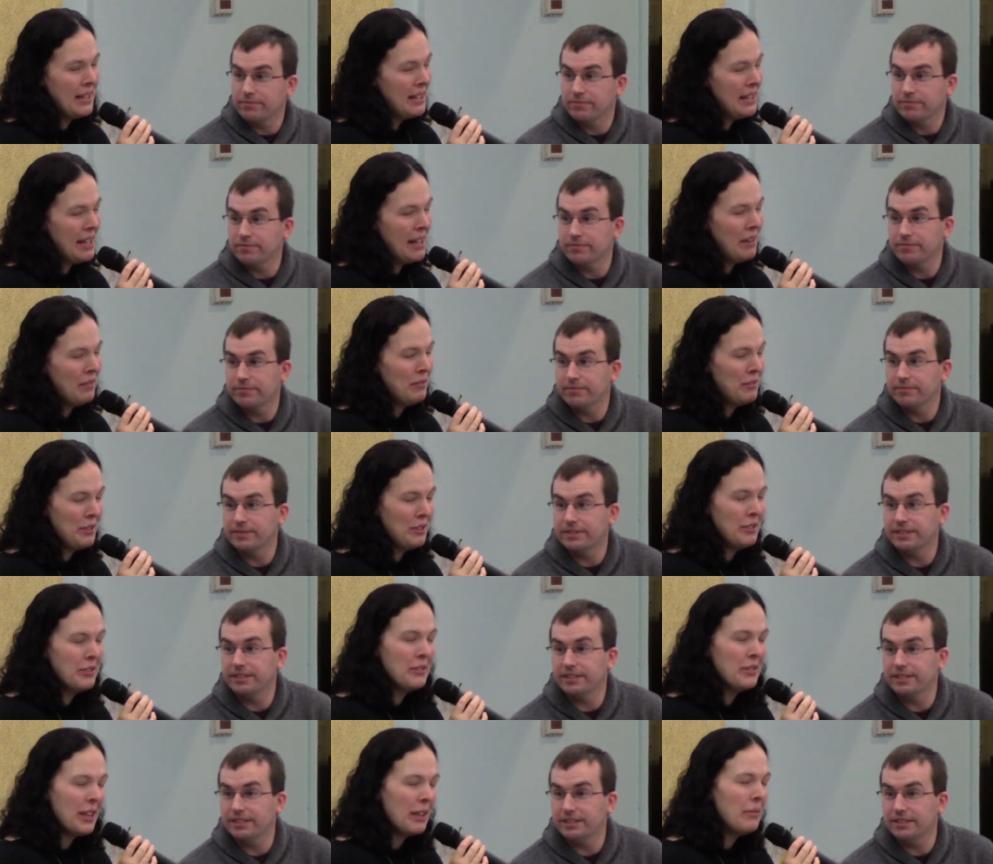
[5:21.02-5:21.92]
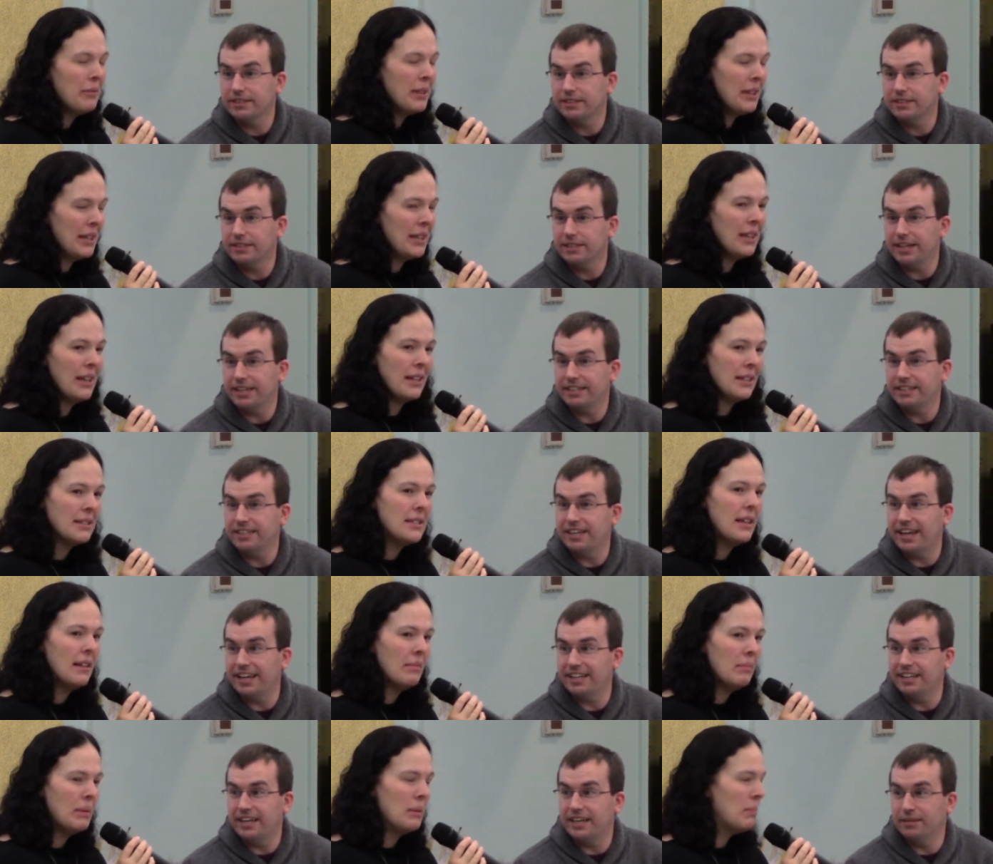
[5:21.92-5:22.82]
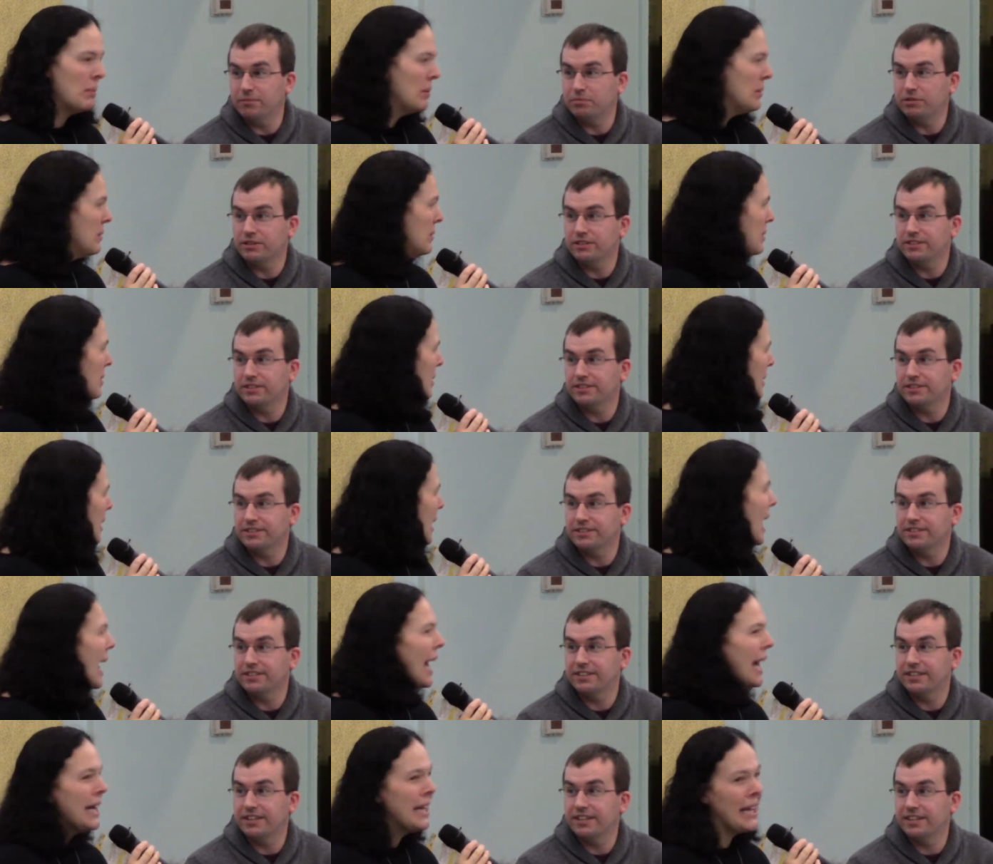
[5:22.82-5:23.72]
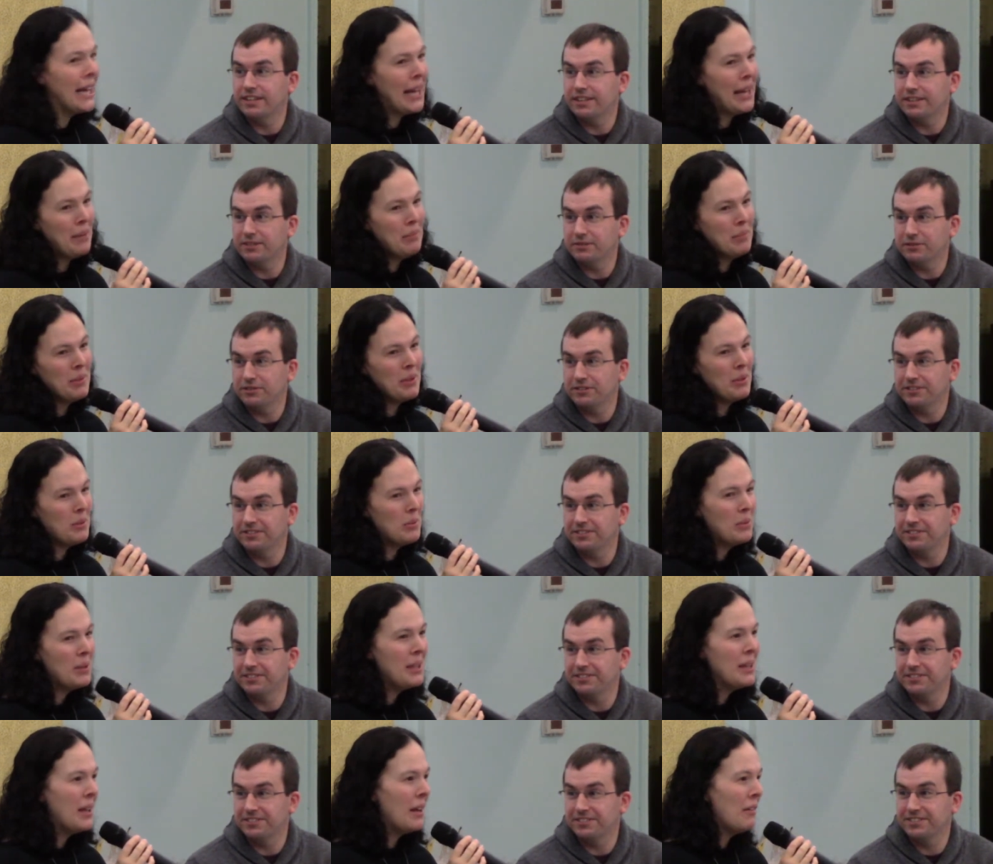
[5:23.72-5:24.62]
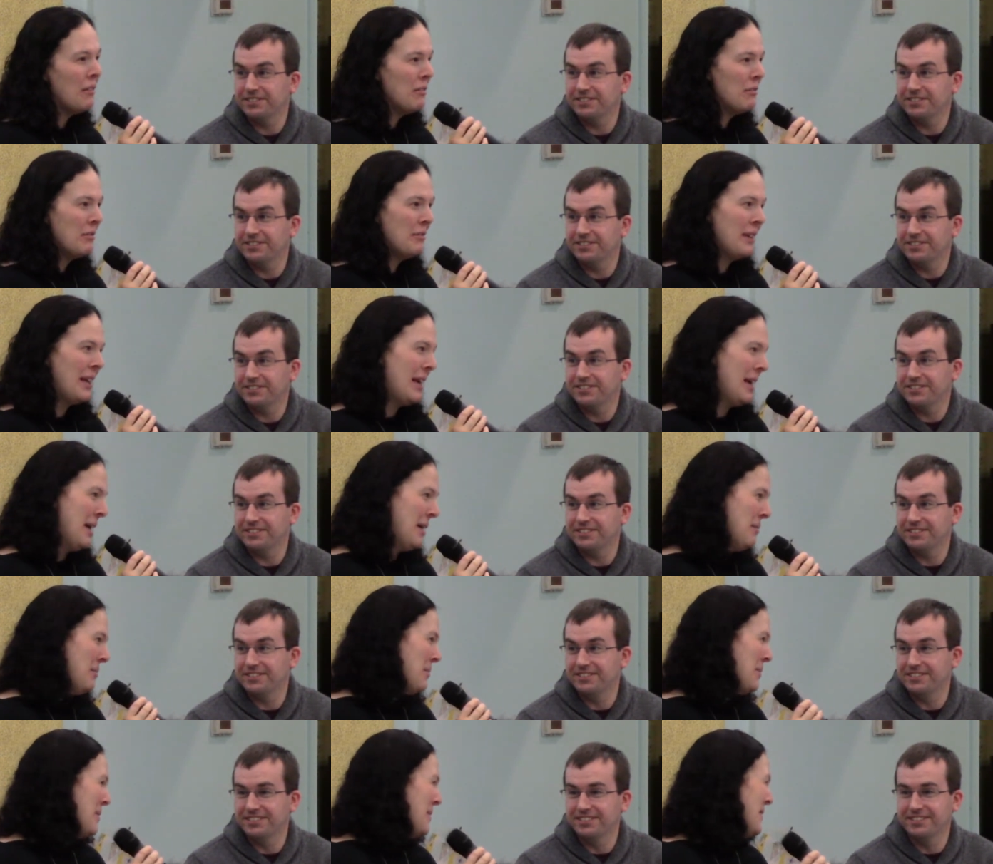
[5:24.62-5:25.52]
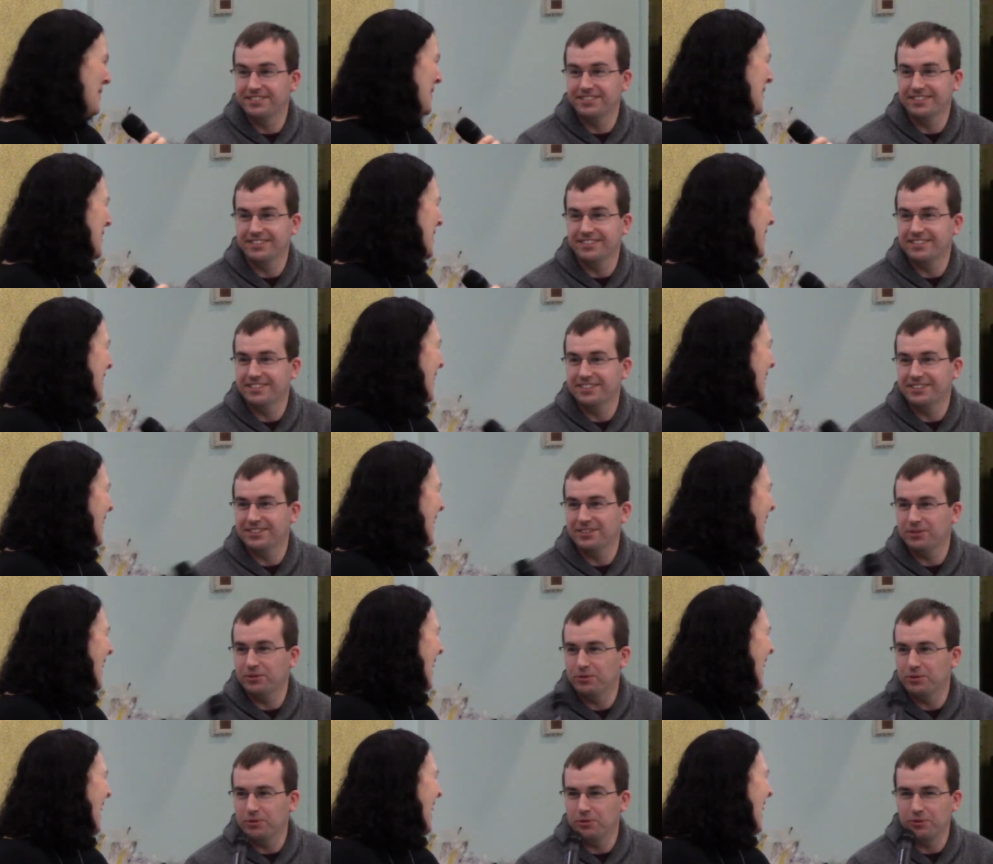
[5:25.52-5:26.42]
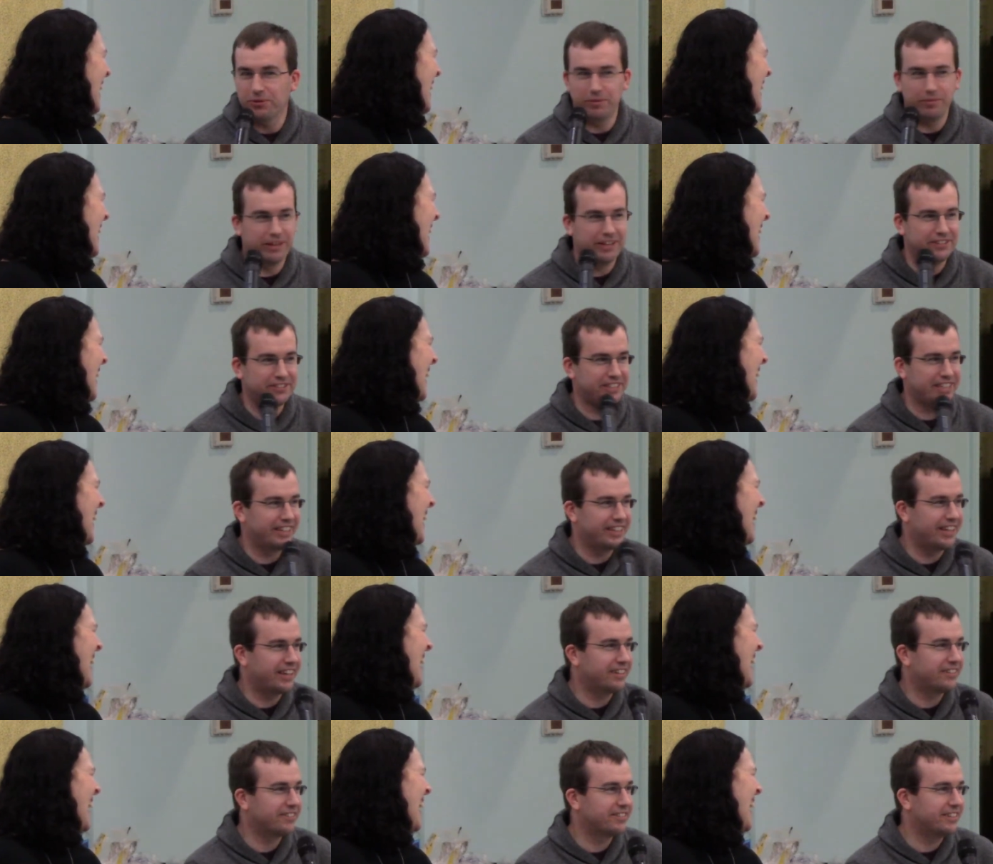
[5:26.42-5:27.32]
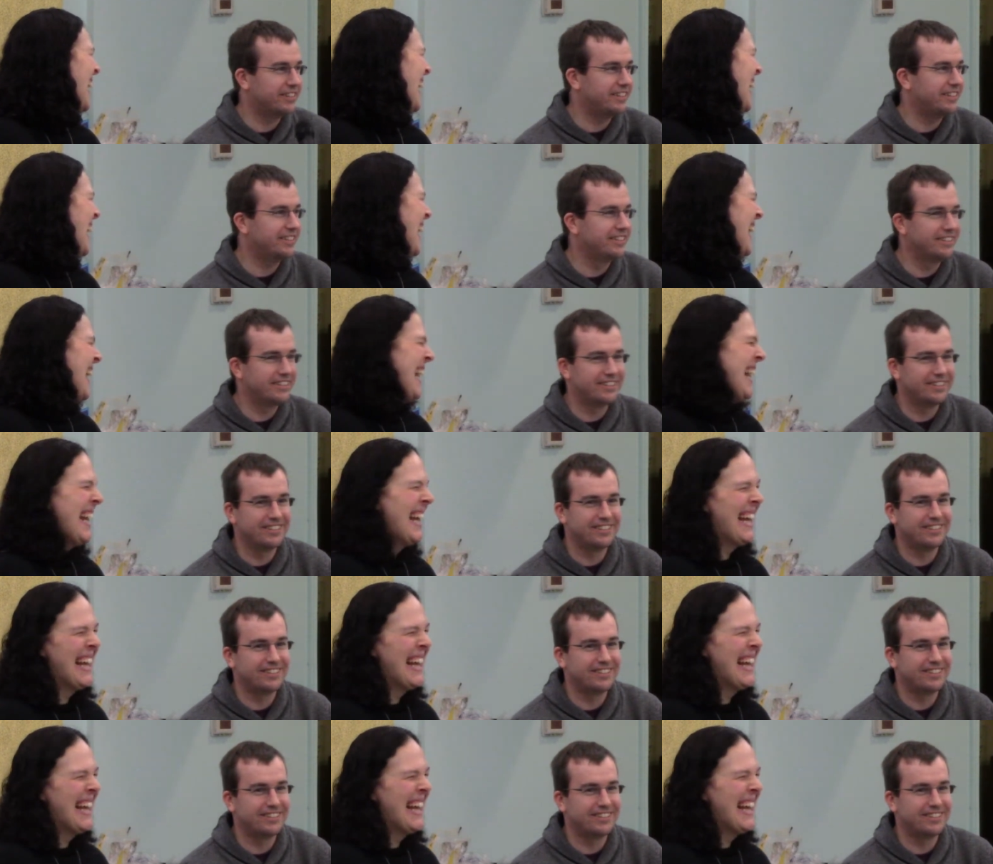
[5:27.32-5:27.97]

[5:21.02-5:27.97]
Speaker 1: in the afternoon, I really like to have people. And games. We love games.
Speaker 2: we might have said that already.